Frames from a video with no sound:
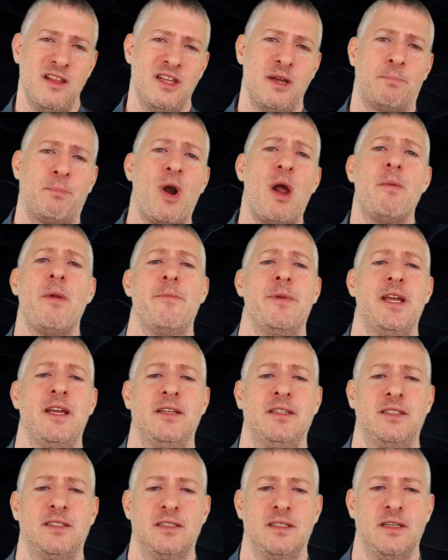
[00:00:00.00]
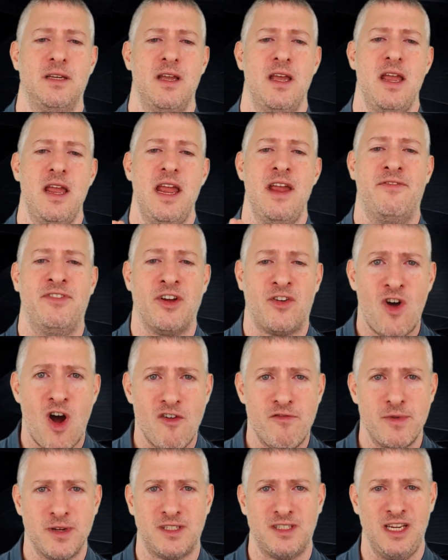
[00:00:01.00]
The problem is, if the
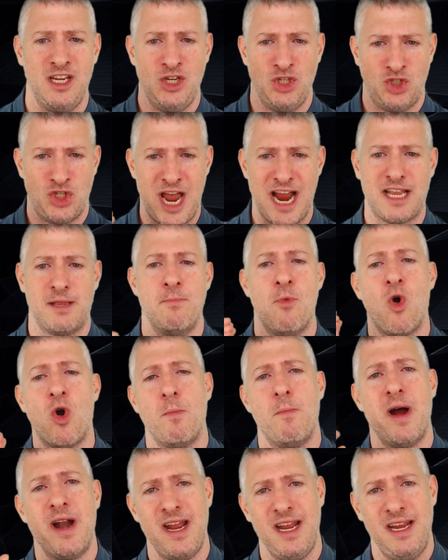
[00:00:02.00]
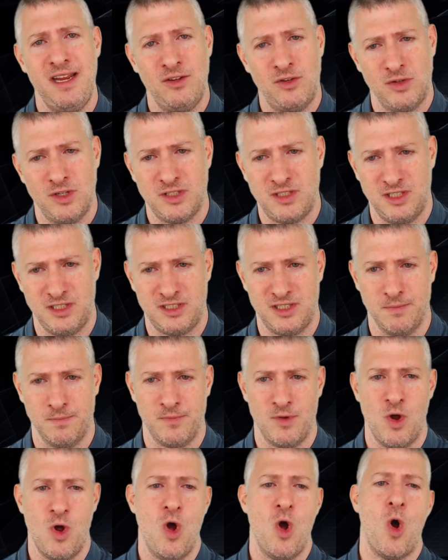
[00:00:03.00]
governments inject more money into the system
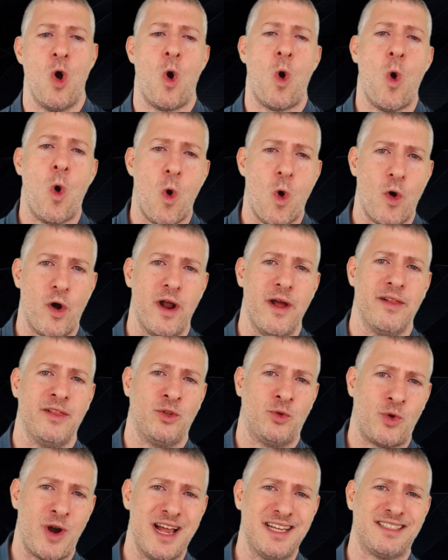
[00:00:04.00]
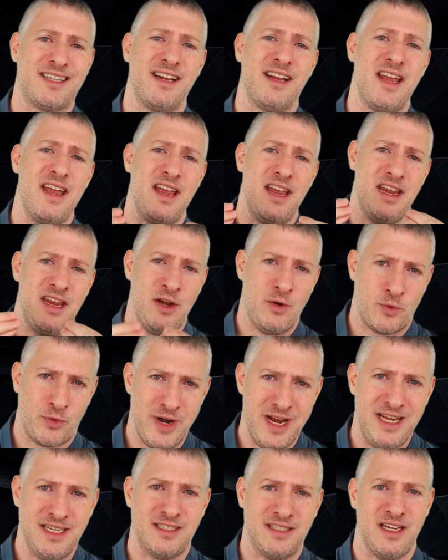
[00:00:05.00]
or drastically
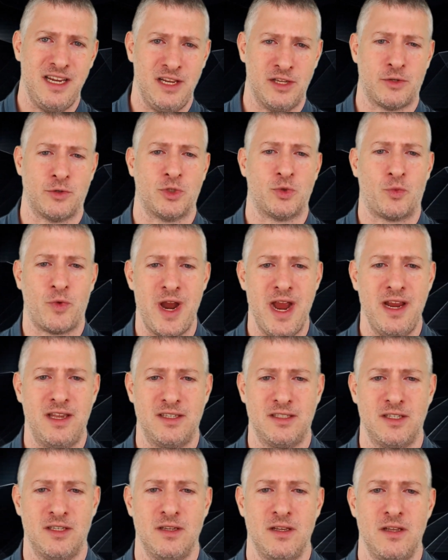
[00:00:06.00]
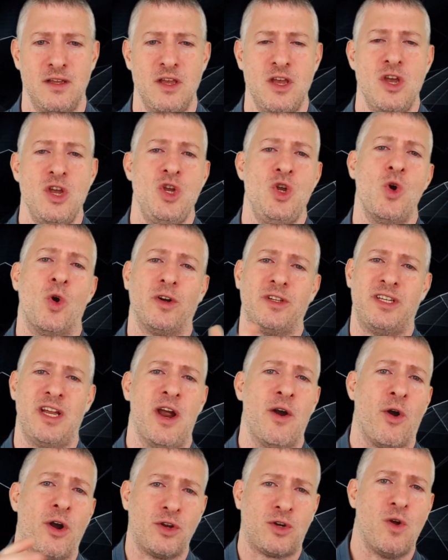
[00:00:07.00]
increase interest rates, your
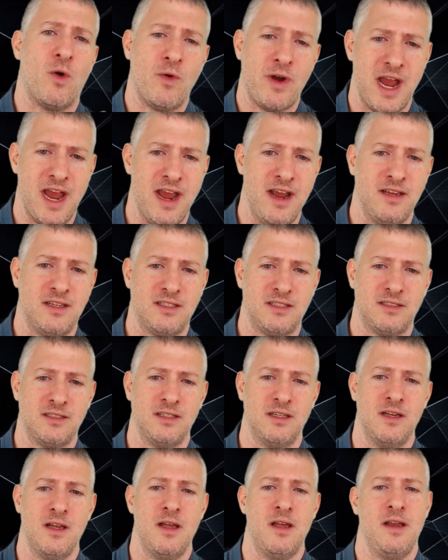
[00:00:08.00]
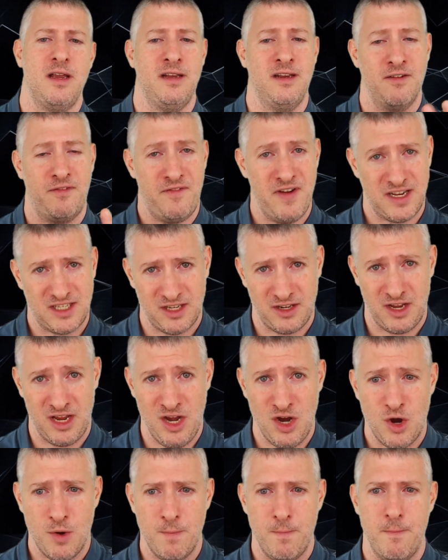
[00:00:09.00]
theoretical gains in the fixed
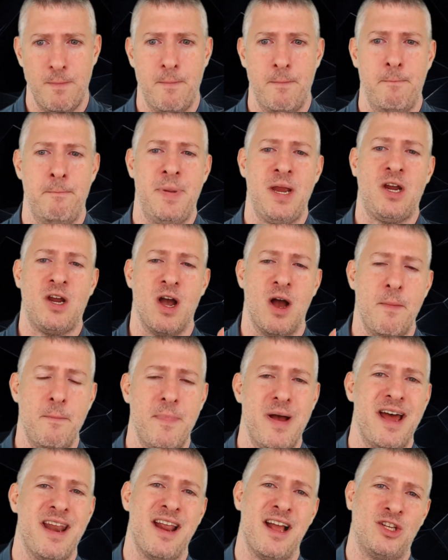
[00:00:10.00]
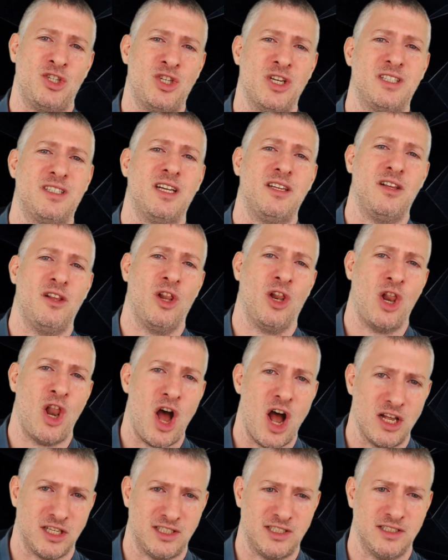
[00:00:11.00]
income become an adjusted
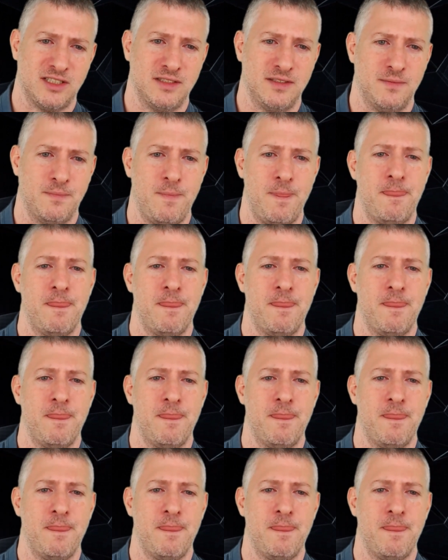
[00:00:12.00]
loss.